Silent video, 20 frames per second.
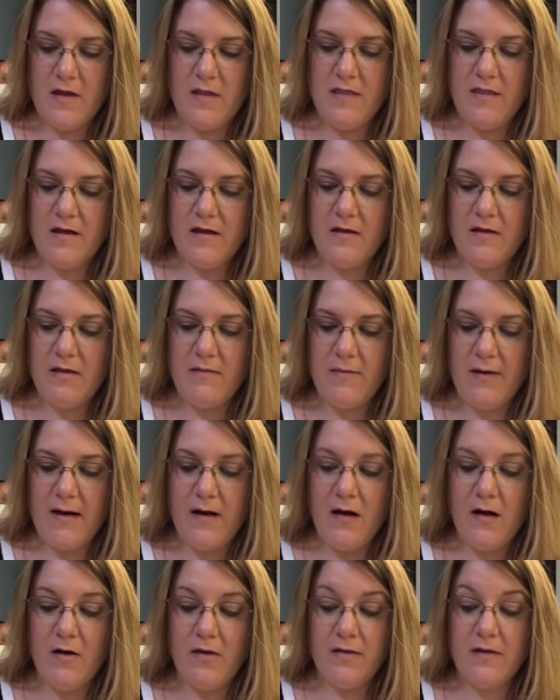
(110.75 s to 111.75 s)
and then the
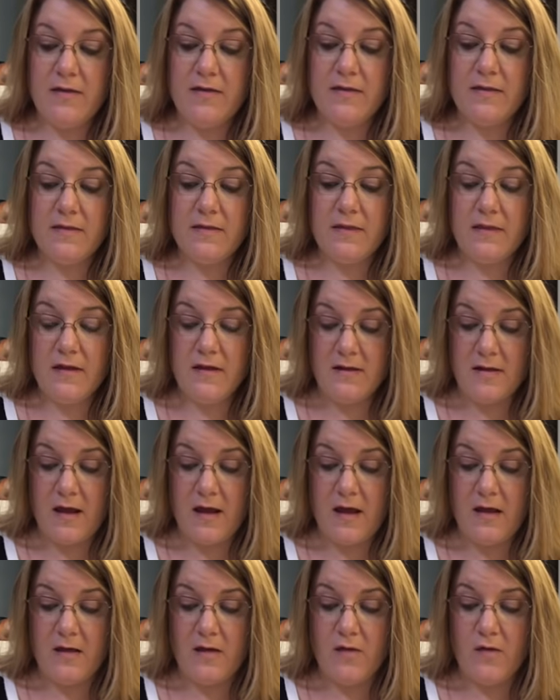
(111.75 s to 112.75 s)
buy all
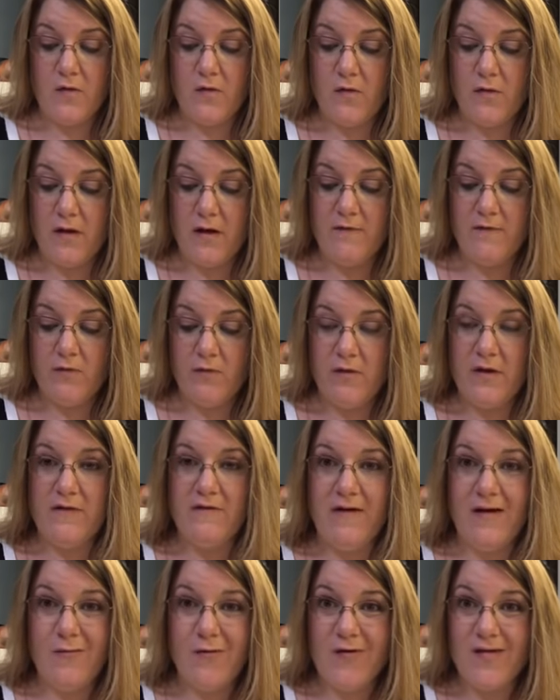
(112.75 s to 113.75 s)
discount is of
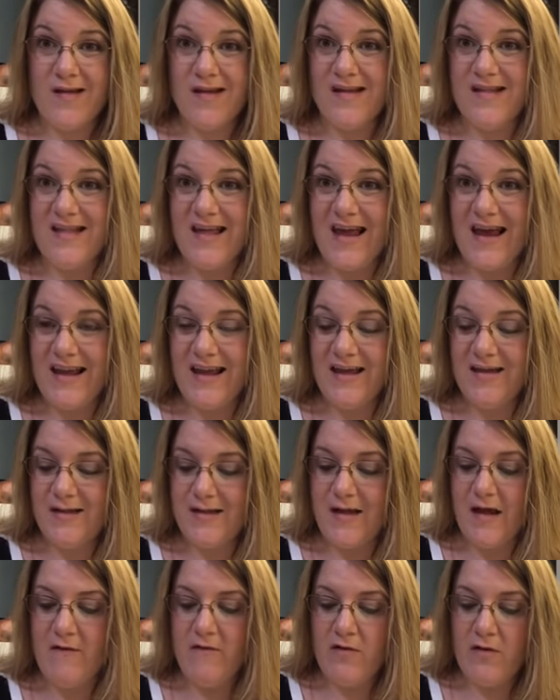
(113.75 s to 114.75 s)
25% is
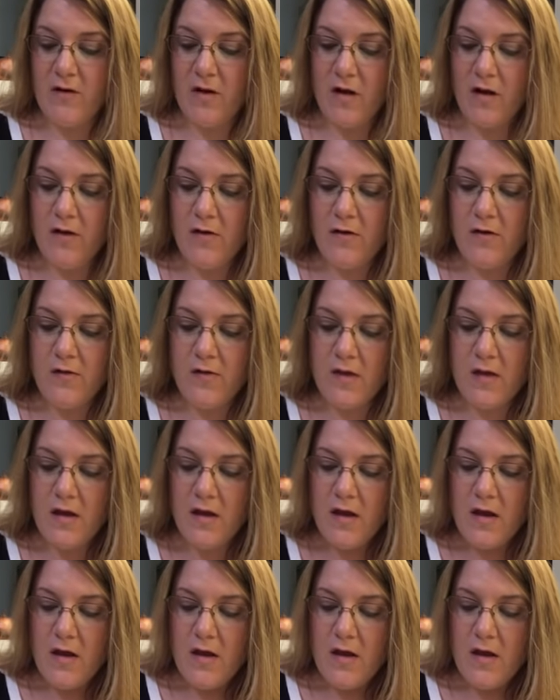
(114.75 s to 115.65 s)
$87.